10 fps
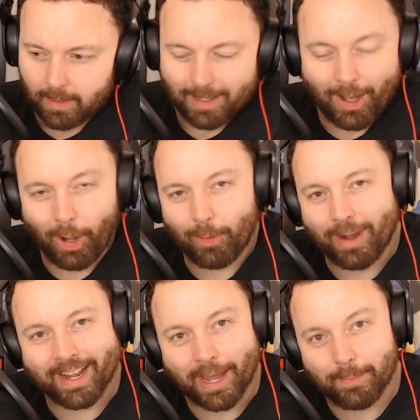
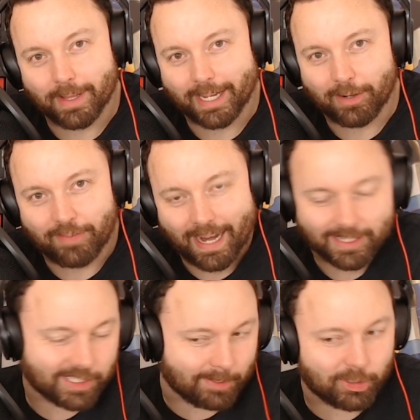Already got a million
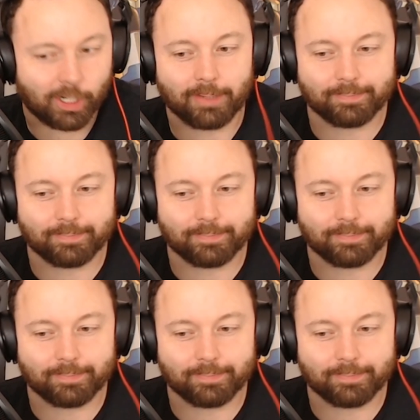fans, I'm sure.